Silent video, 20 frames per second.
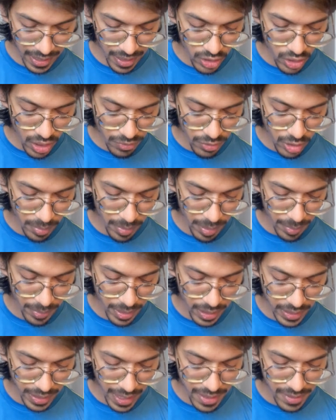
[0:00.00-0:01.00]
you have to
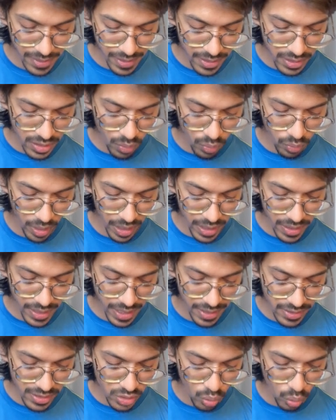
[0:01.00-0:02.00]
remember that there is a one
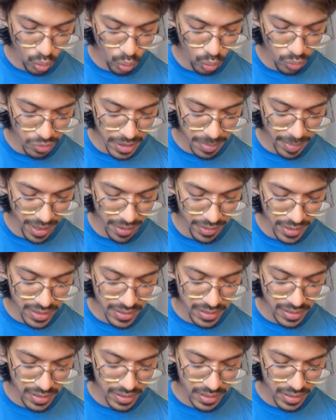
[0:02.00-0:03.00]
that is
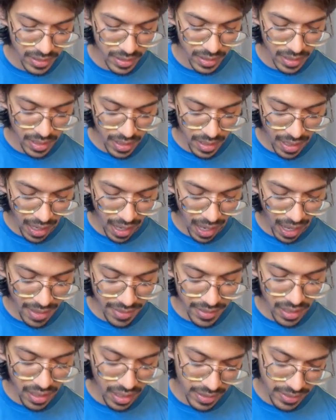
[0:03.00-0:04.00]
oviparous and
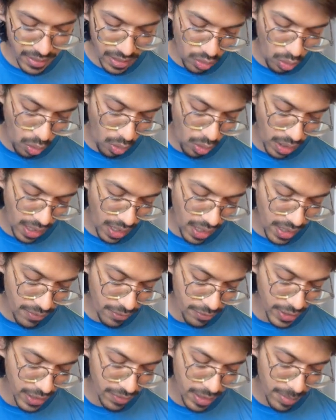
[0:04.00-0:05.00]
the other all are
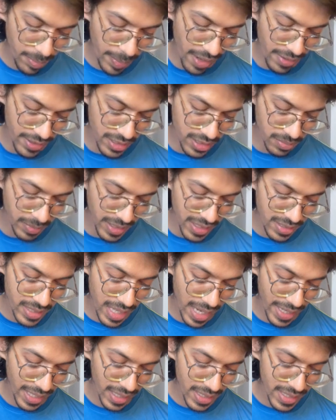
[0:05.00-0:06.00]
viviparous, means
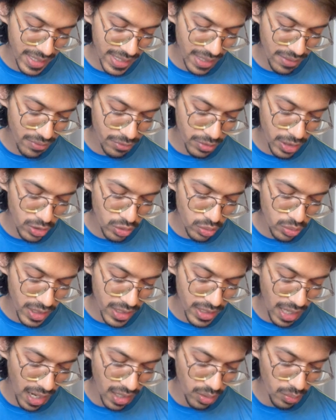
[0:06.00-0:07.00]
directly gave birth to the
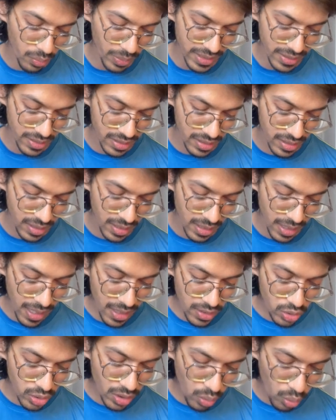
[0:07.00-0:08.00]
young ones.
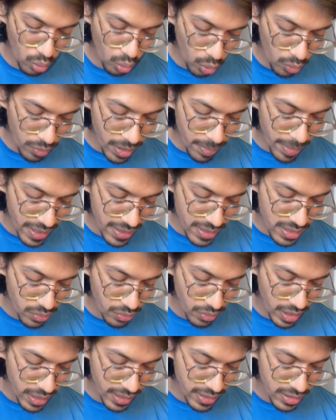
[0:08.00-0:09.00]
So the oviparous
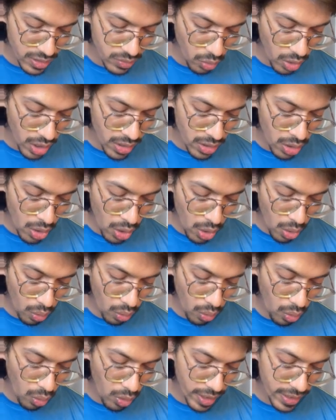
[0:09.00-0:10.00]
one is what?
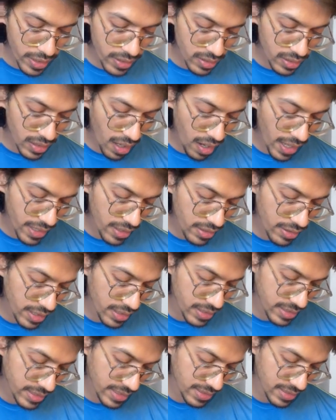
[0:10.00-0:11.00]

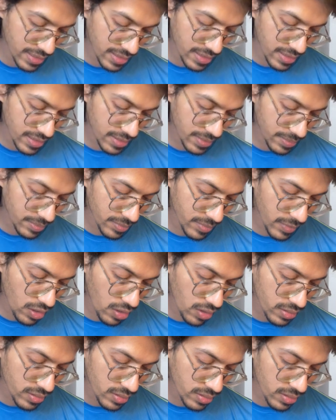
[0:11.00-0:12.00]
Ornithyrtus.
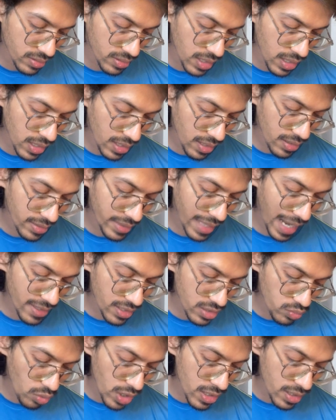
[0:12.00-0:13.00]
That
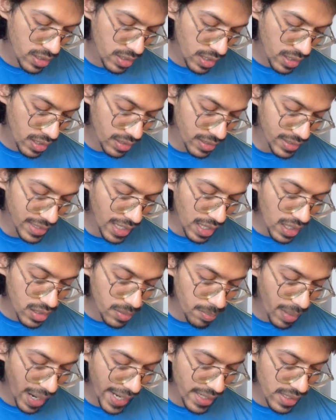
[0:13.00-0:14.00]
is what?
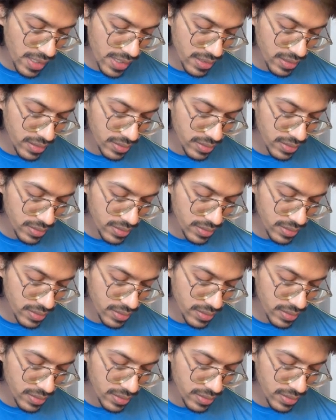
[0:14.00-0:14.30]
Duck-billed.